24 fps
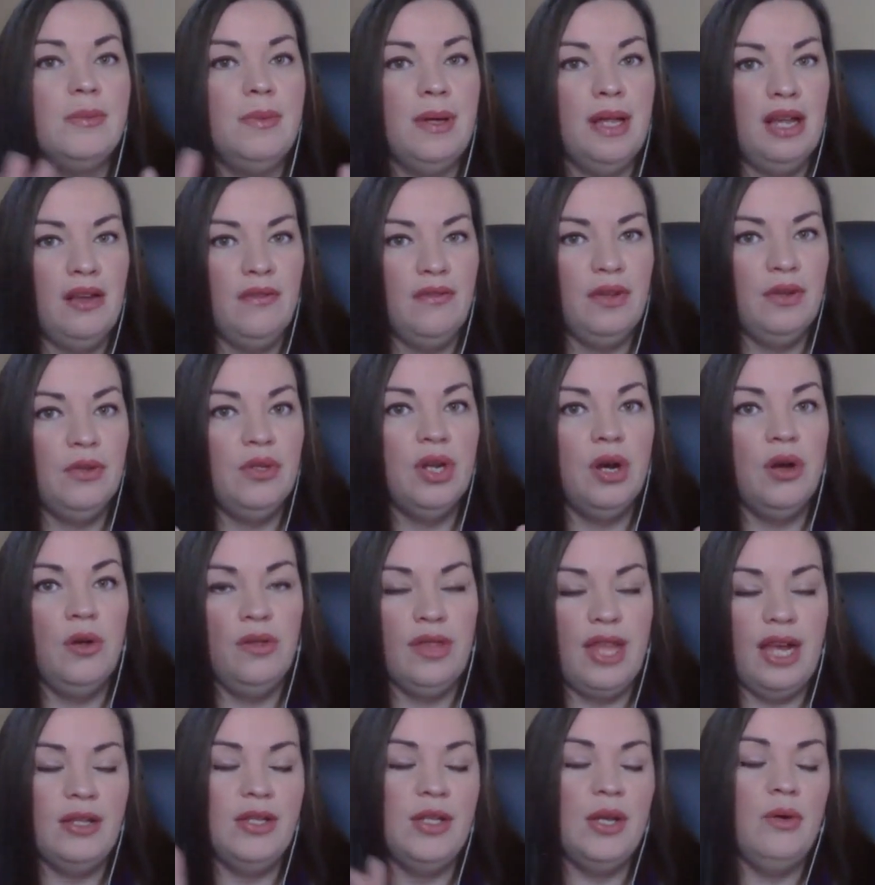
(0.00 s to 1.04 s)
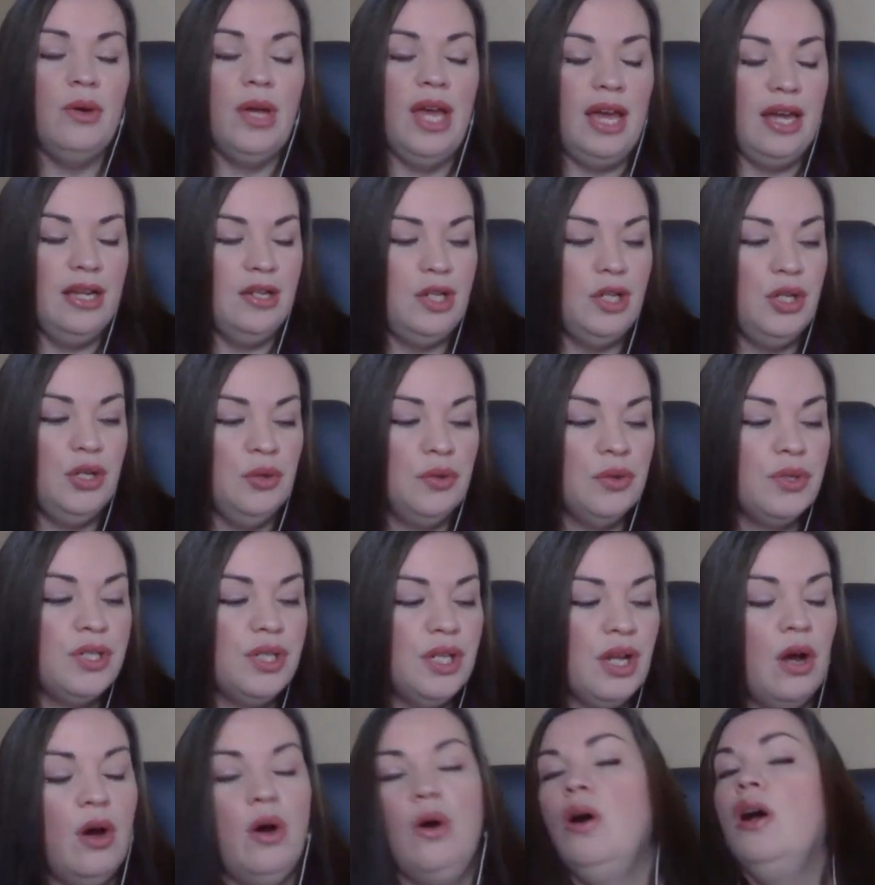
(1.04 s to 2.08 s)
but if you don't, that's okay too.
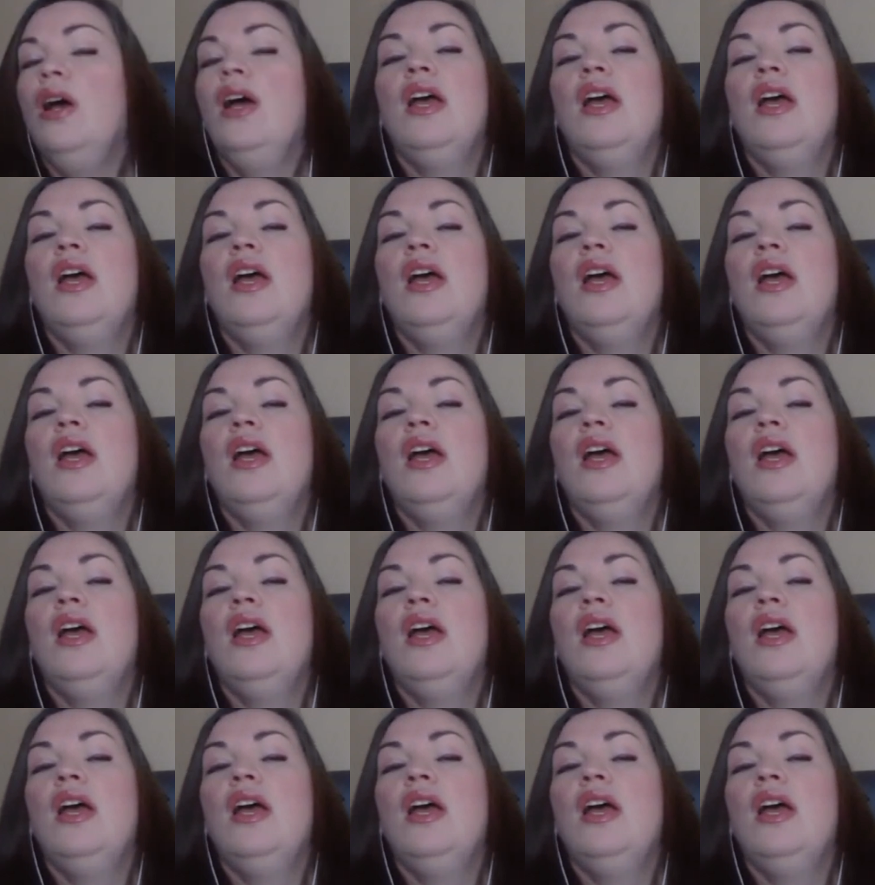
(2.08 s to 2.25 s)
So